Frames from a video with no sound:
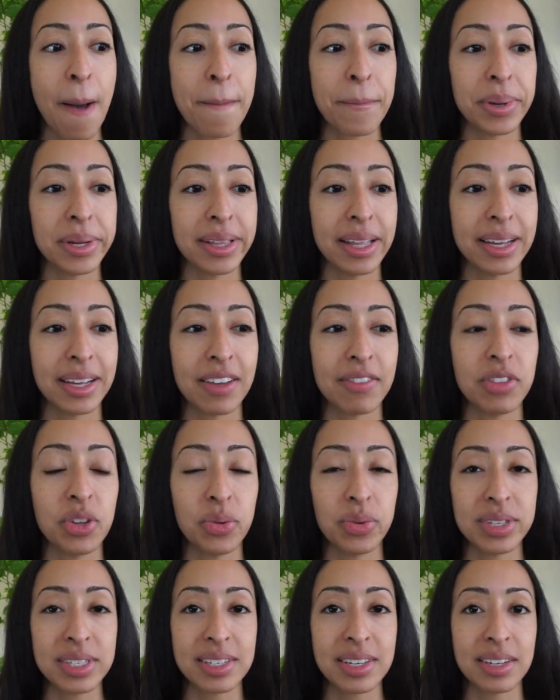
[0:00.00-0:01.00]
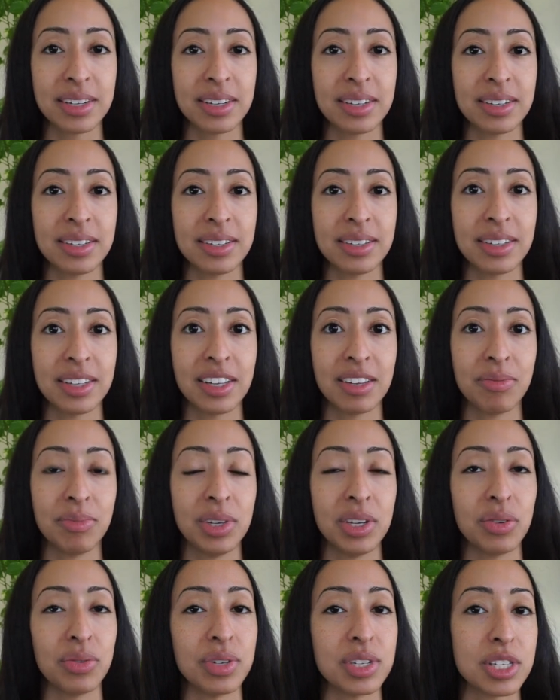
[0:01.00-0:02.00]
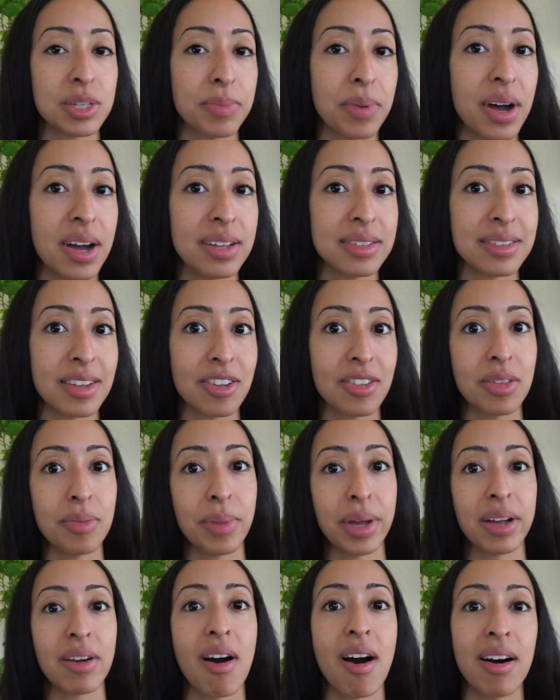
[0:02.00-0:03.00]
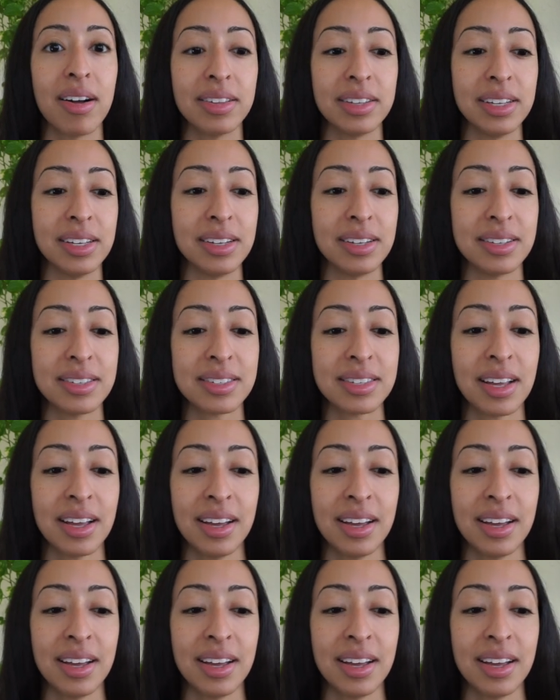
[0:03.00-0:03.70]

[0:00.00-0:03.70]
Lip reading: But like, if no one's gonna give me a response other than my colleagues,